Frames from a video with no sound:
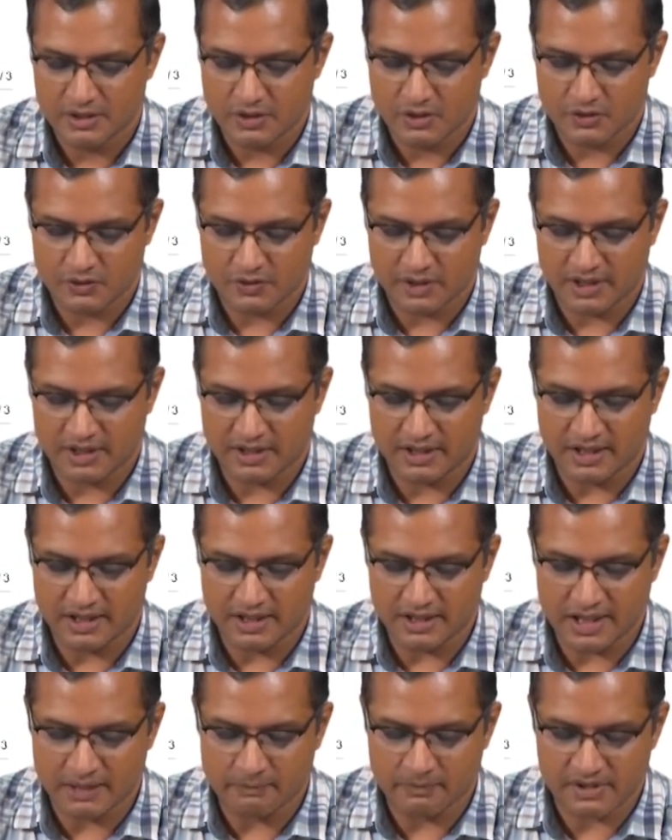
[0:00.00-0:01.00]
So, in the end
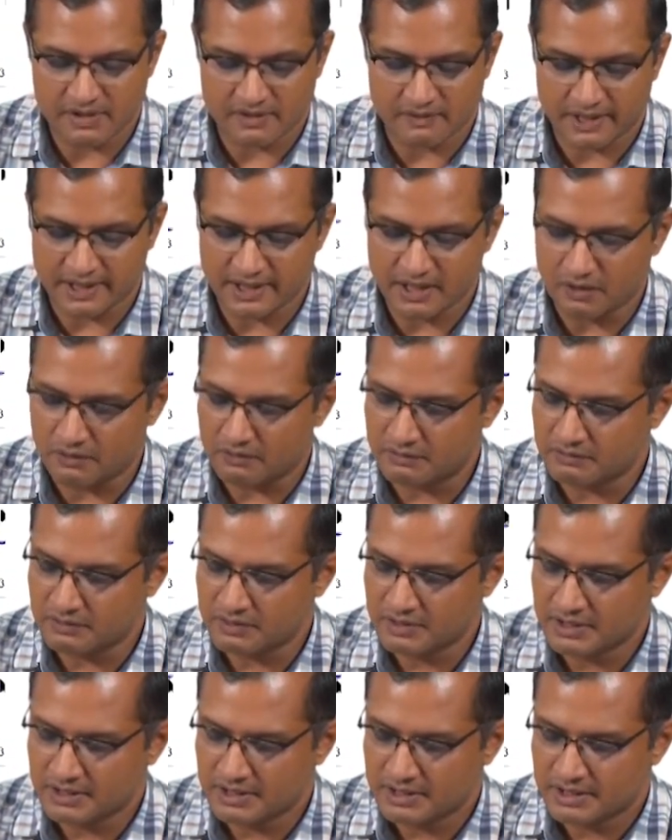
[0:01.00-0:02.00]
I must write down
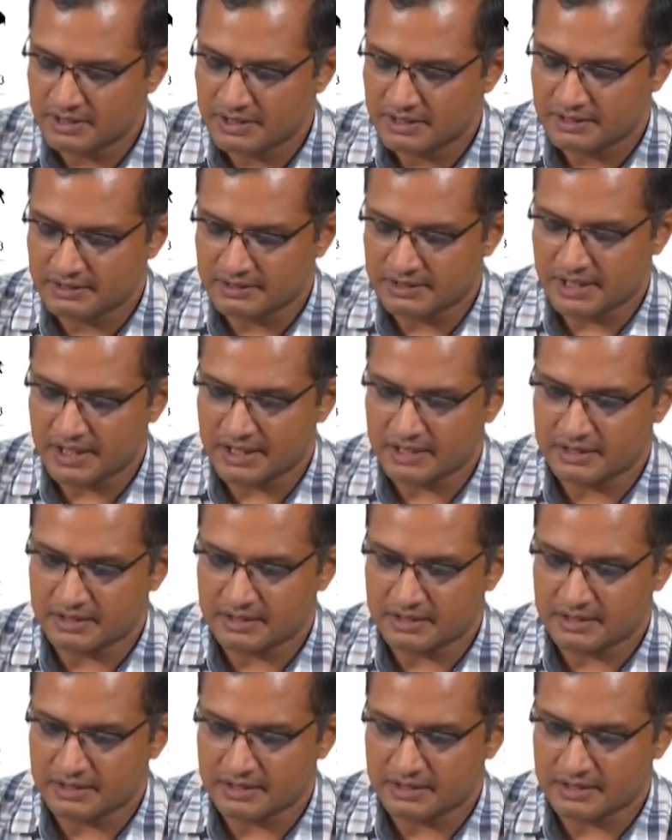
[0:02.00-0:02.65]
that